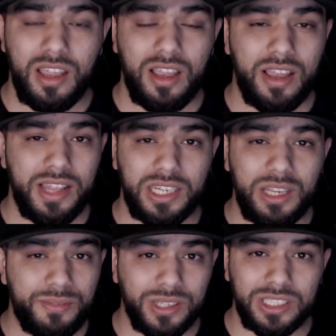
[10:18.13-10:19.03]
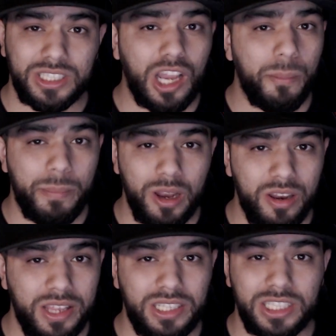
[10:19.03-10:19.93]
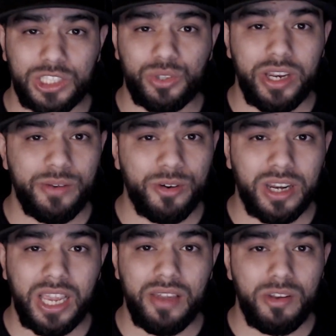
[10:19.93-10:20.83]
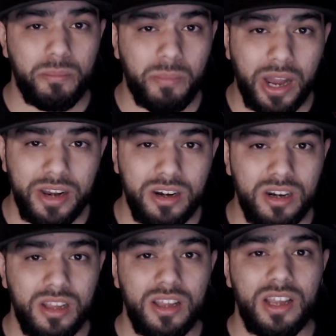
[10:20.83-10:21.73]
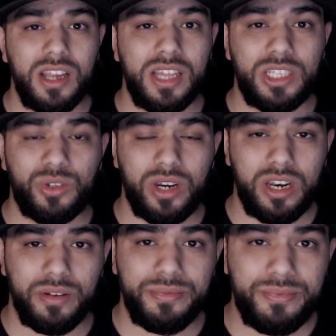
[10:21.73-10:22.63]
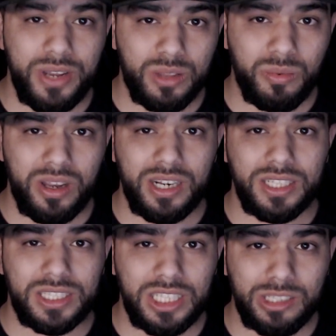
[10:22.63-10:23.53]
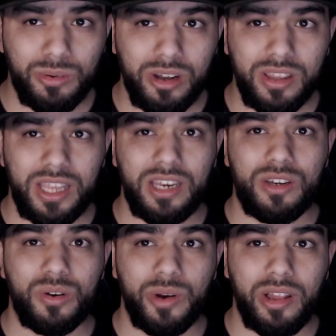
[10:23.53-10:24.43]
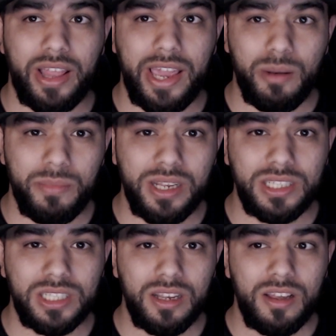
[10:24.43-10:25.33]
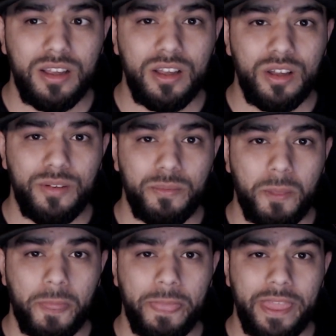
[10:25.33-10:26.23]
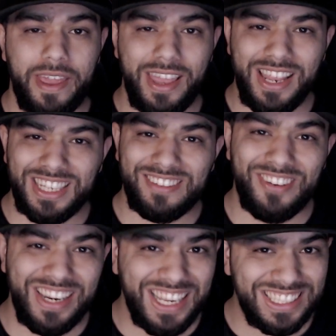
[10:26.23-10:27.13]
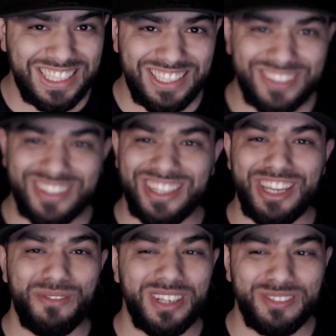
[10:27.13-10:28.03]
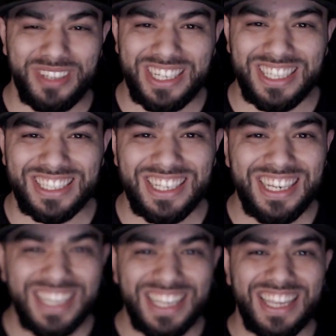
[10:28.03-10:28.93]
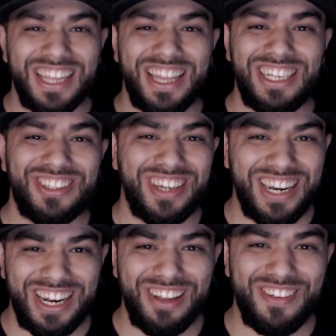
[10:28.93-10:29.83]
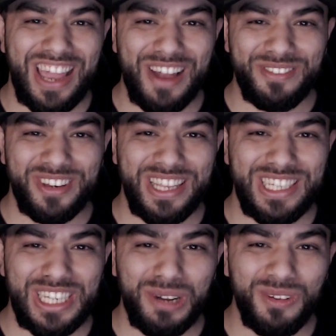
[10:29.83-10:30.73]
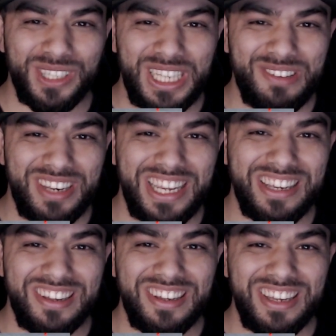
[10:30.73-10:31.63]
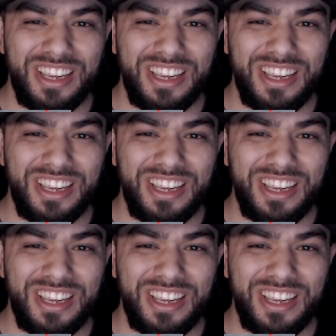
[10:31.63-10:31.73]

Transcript: And that defense just got better. They just traded for Kevin Byard. They traded a fifth round and a sixth round and Terrell Edmonds. It's funny I say Terrell Edmonds because they traded him after they double teamed Hill.